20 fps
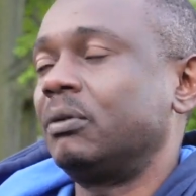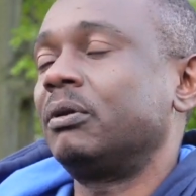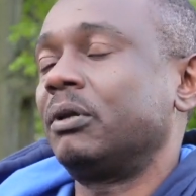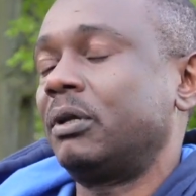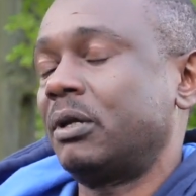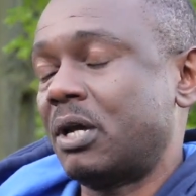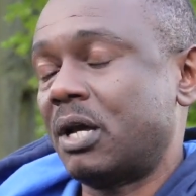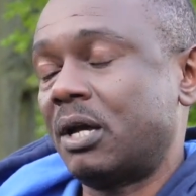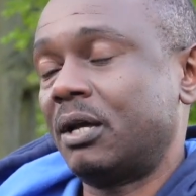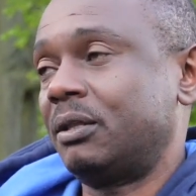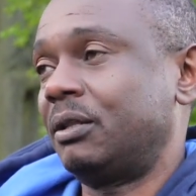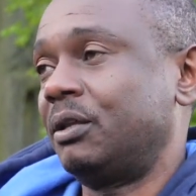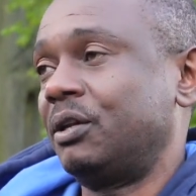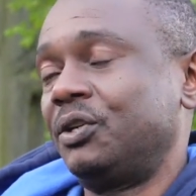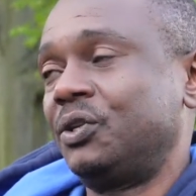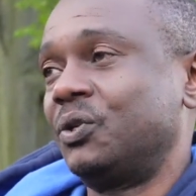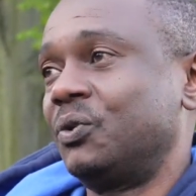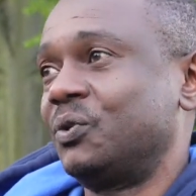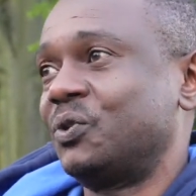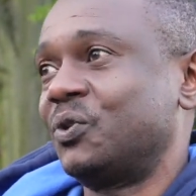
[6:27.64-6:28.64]
Yeah, thank
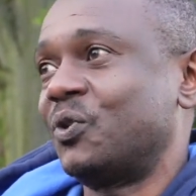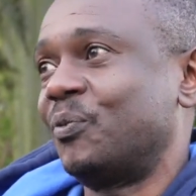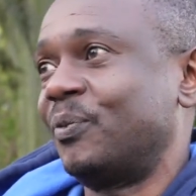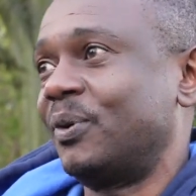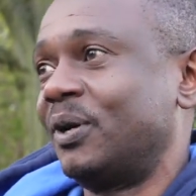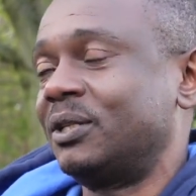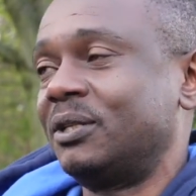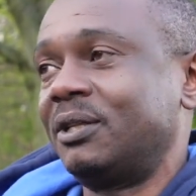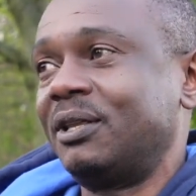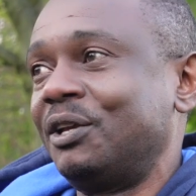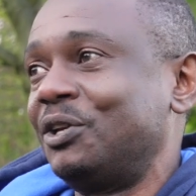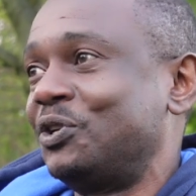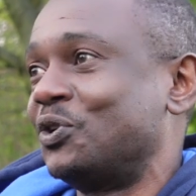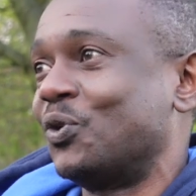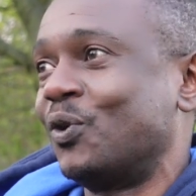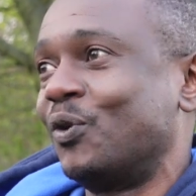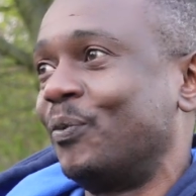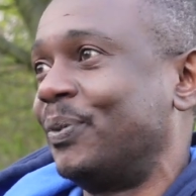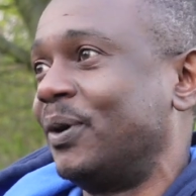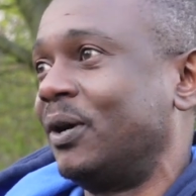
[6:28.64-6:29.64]
it's you really, so much. Thank
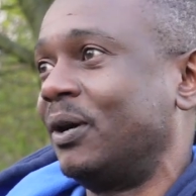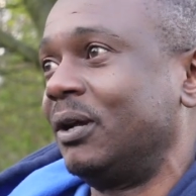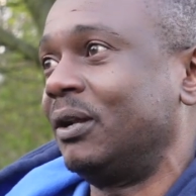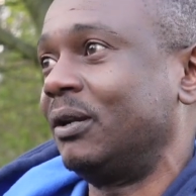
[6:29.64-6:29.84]
you, Opal.